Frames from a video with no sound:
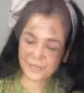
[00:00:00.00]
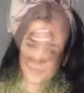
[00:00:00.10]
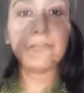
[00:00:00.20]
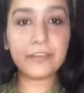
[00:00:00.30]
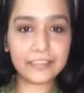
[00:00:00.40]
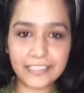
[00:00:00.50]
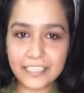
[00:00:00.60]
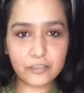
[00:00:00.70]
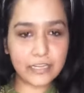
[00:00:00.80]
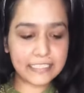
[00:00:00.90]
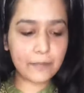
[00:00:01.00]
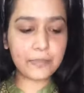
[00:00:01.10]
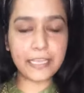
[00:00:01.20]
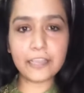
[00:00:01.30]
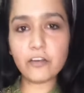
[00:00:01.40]
And with this dress I'm
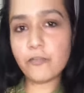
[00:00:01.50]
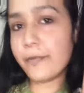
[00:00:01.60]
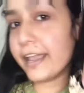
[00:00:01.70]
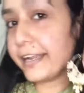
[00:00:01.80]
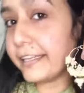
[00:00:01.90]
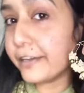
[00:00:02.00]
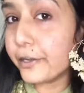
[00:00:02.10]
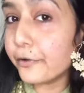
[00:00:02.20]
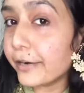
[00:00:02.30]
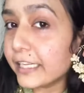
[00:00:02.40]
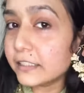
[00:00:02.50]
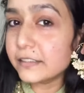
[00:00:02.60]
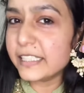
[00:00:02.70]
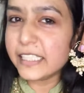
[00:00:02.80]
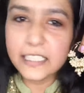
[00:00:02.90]
thinking of pairing earrings,
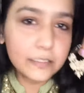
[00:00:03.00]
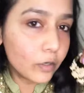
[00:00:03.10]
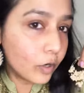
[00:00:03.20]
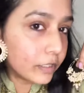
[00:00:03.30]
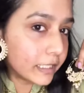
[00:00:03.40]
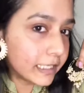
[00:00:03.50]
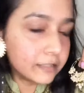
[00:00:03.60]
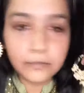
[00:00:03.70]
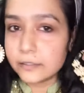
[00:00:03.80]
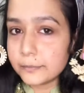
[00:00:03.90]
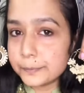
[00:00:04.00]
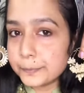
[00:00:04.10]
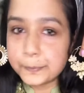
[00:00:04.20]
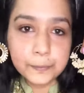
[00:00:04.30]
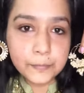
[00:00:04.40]
these or these ones.
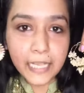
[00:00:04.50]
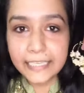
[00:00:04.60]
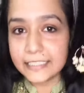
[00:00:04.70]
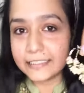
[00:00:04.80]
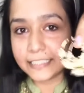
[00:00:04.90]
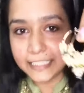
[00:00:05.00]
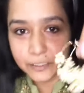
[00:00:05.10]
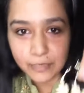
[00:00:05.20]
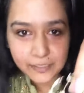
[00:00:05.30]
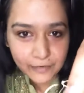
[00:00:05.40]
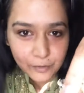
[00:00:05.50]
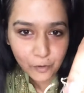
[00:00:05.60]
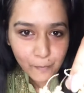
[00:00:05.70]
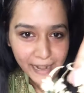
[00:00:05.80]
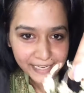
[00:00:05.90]
I guess these ones will go
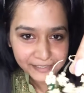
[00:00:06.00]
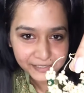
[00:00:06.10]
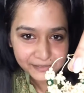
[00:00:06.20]
better.